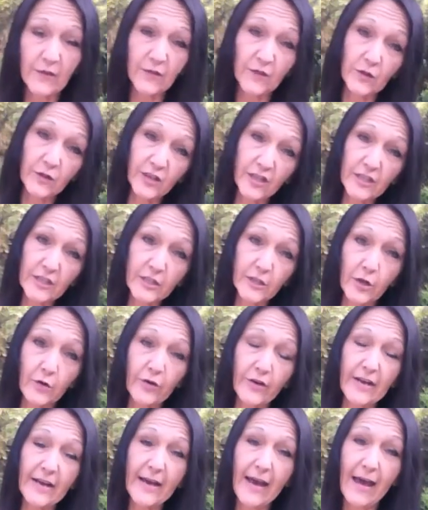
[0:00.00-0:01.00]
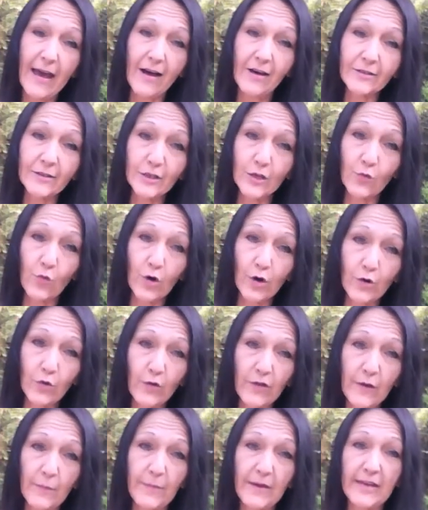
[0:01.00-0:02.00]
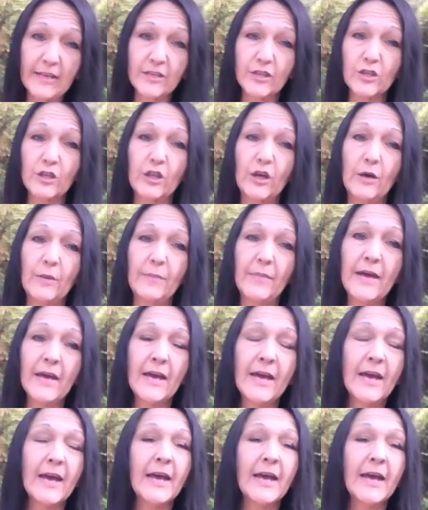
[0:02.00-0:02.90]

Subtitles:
If you're just learning how to work with a pendulum,